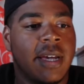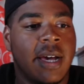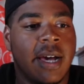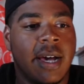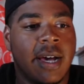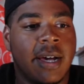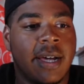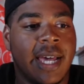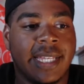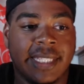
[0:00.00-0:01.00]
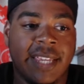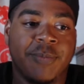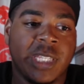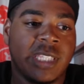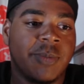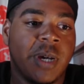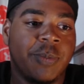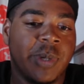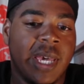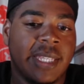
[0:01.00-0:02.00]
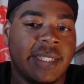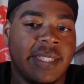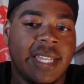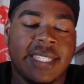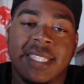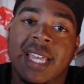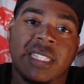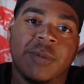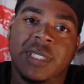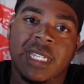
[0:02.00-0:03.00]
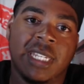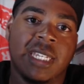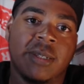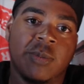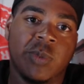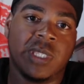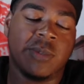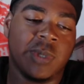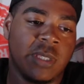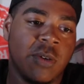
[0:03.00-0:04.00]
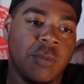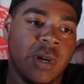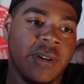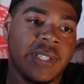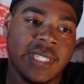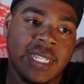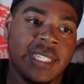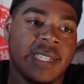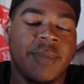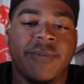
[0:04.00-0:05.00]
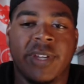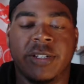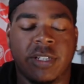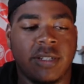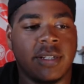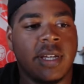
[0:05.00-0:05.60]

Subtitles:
And they've picked him up, and that's exactly what they need with no Mahrez. They need some invention.